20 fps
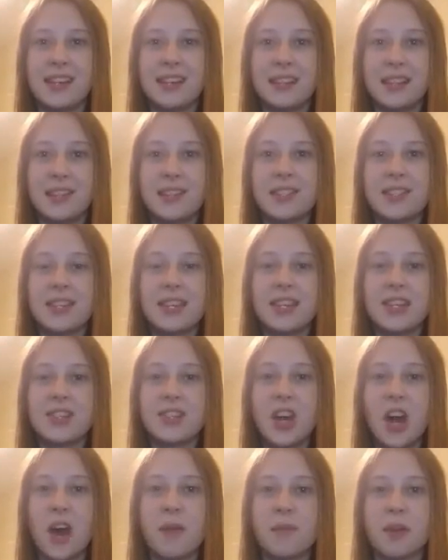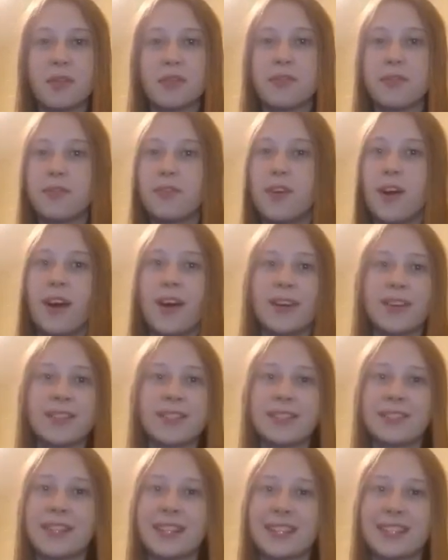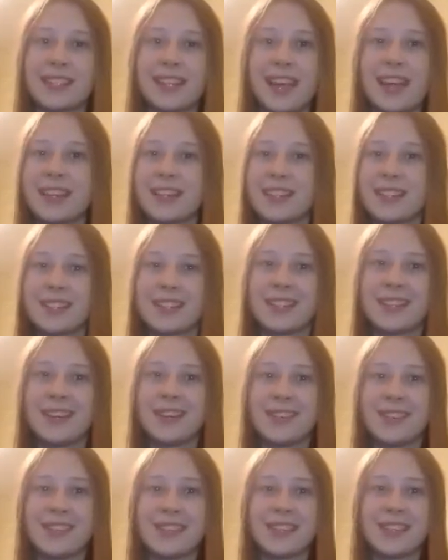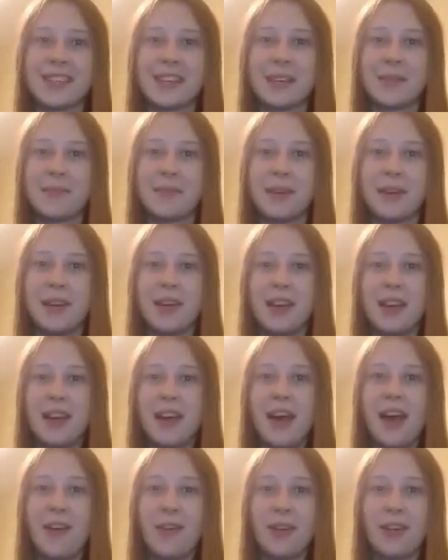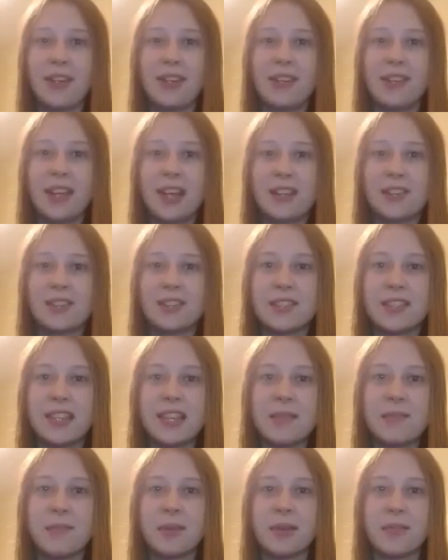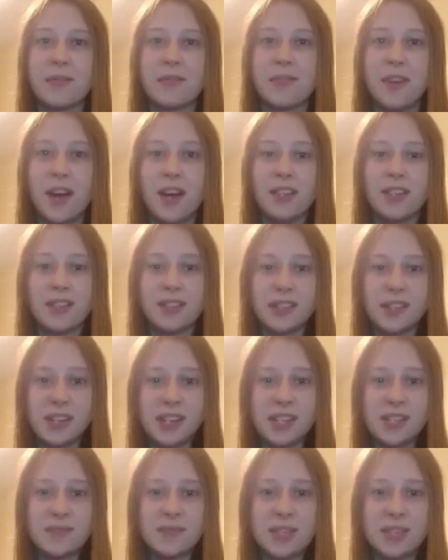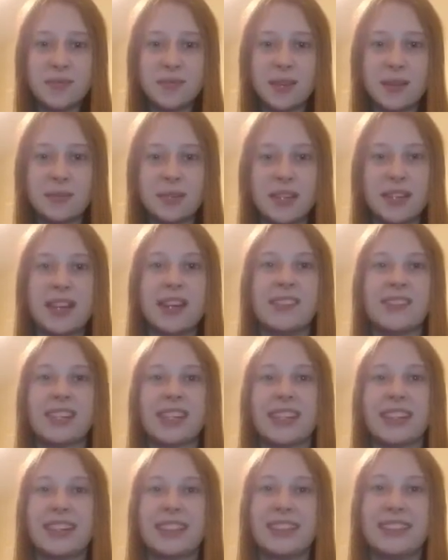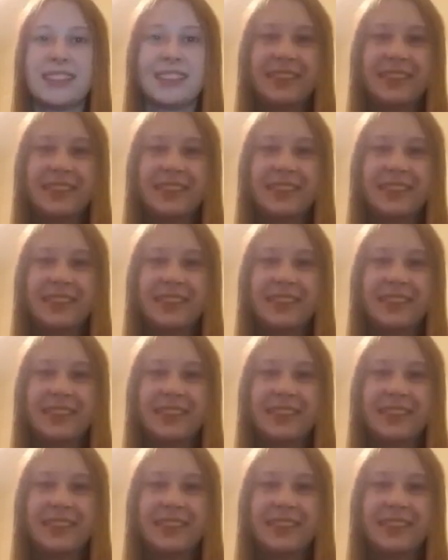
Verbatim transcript: Lucy and Tom are far too excited to go to sleep. How can you get to sleep when Father Christmas may be coming?